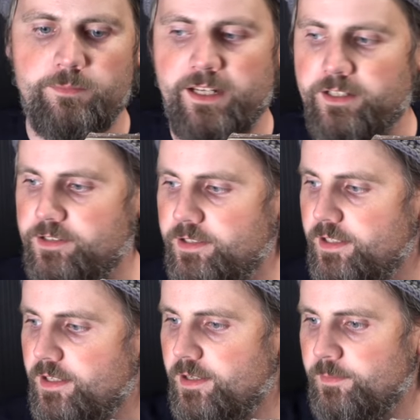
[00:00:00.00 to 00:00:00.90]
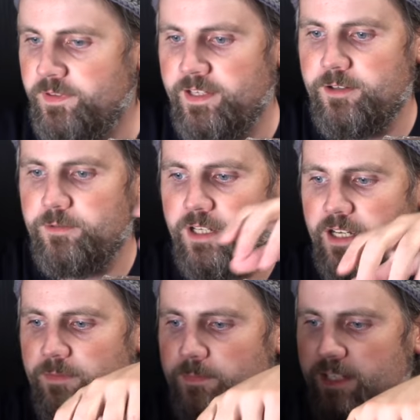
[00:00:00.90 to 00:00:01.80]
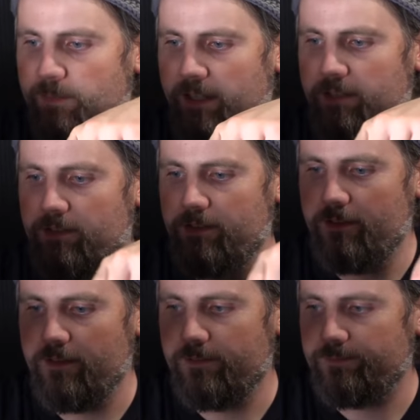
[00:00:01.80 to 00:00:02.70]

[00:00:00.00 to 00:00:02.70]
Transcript: package. But here you have many packages.